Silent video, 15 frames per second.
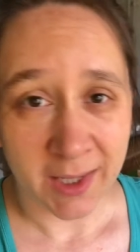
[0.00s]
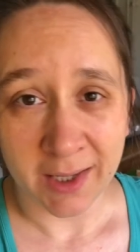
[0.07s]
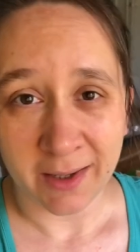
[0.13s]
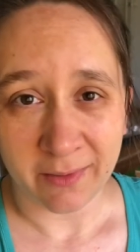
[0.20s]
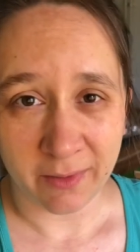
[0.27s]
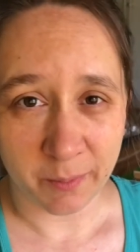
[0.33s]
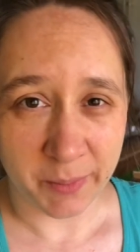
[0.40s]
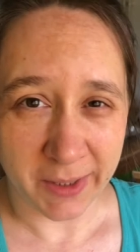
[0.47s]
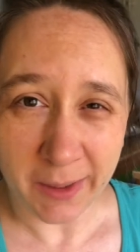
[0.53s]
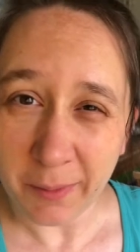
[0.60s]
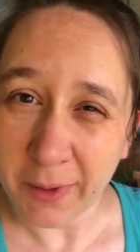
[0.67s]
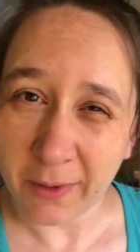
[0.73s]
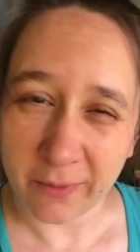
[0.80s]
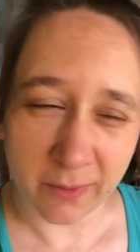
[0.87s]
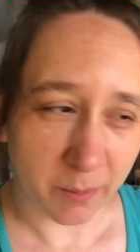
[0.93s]
It's a pity,
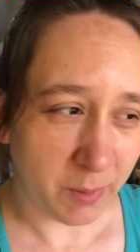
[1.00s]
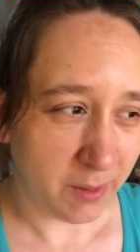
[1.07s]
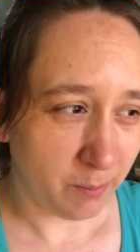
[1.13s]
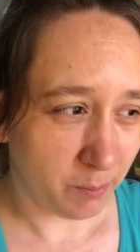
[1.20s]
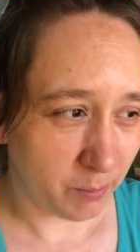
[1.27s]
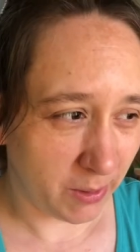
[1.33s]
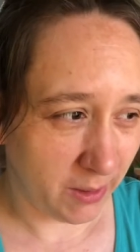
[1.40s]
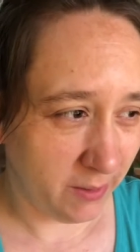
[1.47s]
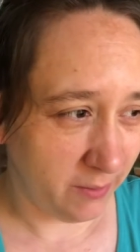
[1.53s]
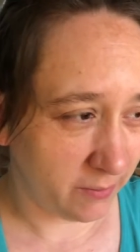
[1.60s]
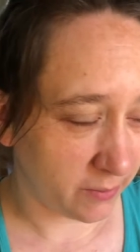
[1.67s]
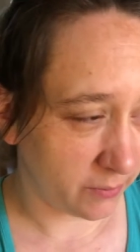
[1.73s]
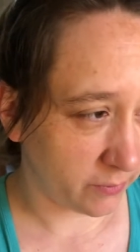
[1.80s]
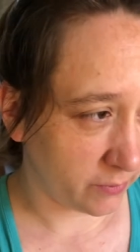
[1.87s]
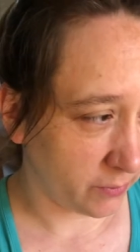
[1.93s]
because the peas
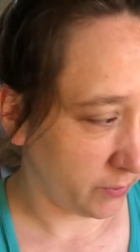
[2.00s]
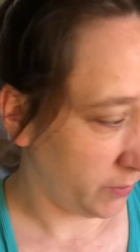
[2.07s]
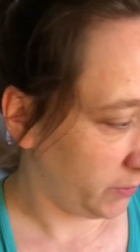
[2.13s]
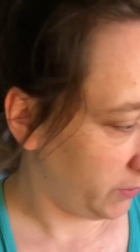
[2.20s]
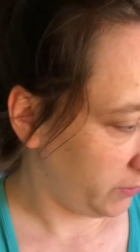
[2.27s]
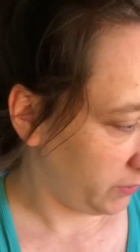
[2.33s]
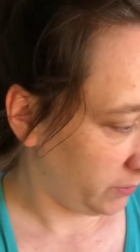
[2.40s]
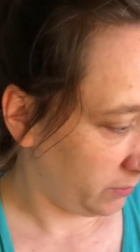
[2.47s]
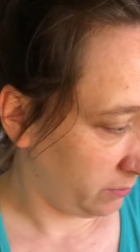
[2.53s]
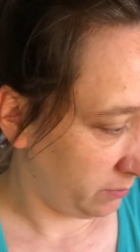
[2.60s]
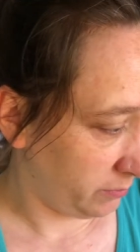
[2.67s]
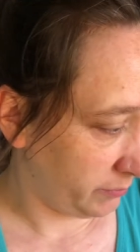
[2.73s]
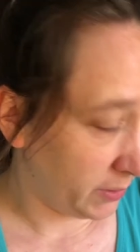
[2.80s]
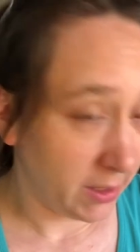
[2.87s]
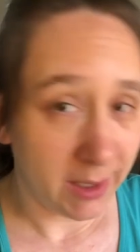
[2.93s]
are so good.
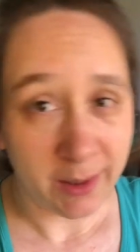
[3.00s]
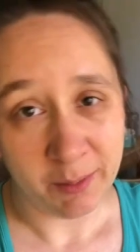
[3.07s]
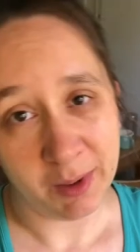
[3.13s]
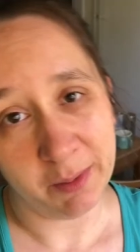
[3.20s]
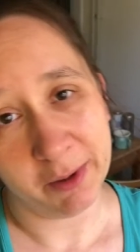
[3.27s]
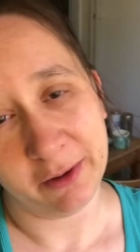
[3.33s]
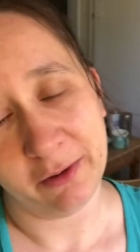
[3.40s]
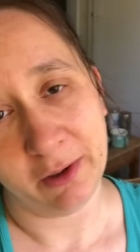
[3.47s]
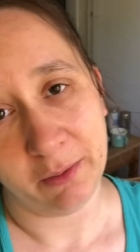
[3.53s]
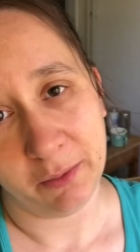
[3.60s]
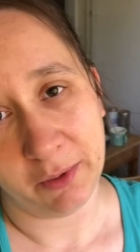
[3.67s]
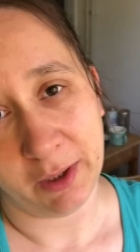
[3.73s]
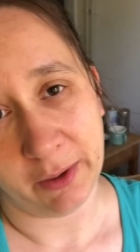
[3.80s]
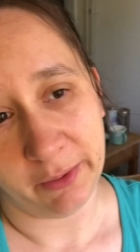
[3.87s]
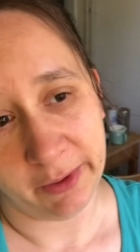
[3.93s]
Maybe I try it
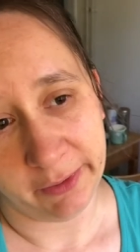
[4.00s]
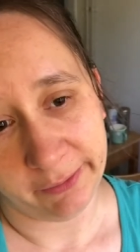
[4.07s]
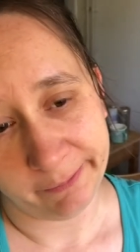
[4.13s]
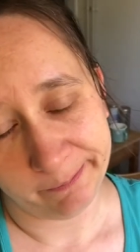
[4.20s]
without it.